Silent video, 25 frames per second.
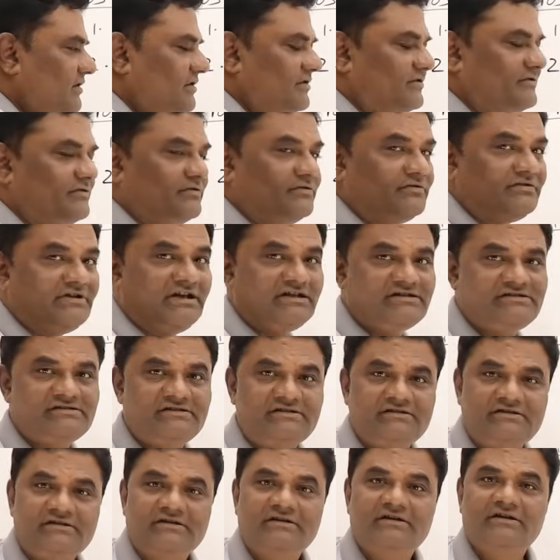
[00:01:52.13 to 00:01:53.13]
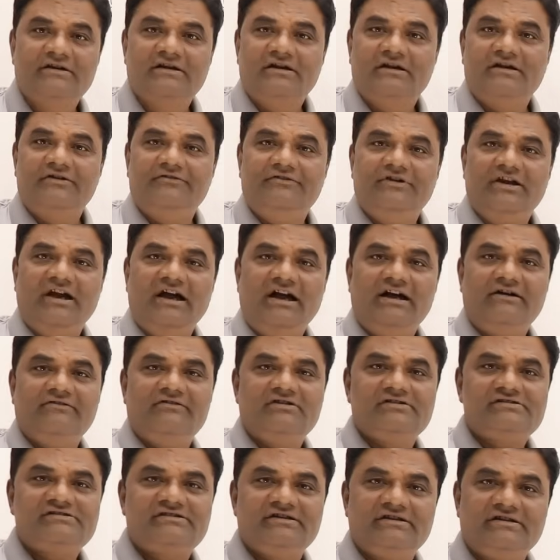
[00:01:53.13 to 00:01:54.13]
So that's it. We have
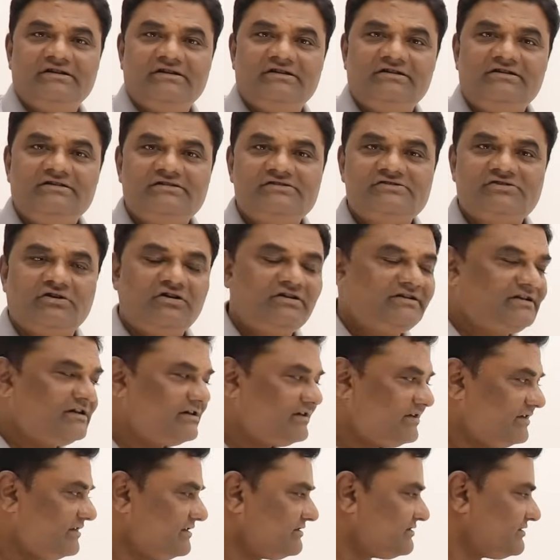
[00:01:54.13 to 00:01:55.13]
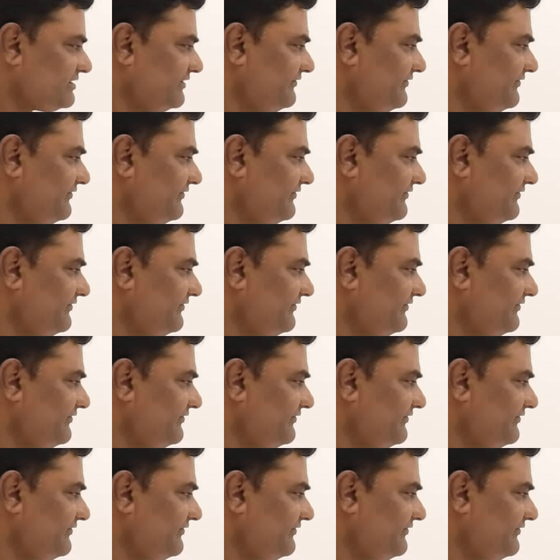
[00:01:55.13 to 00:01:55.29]
a single sorted list.